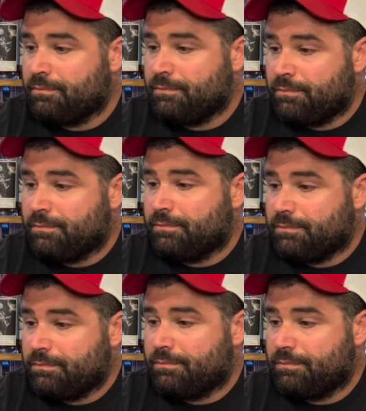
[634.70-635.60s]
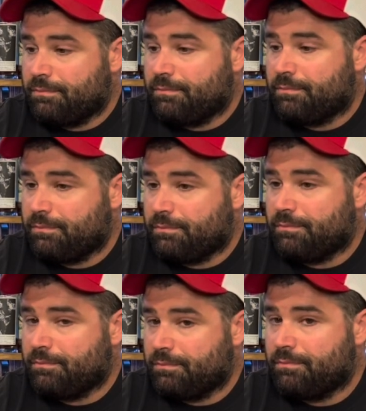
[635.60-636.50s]

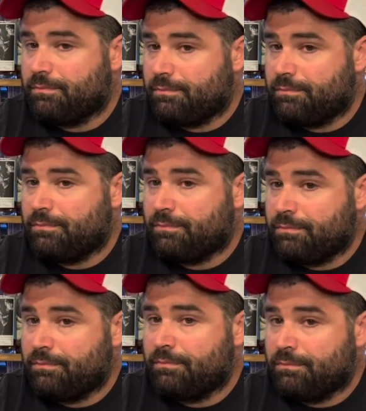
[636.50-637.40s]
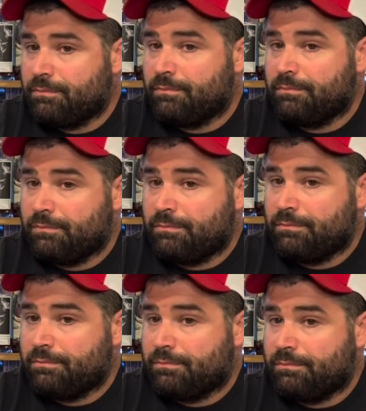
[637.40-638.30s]

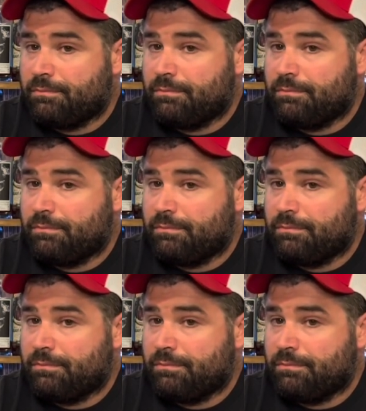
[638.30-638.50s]
[no speech]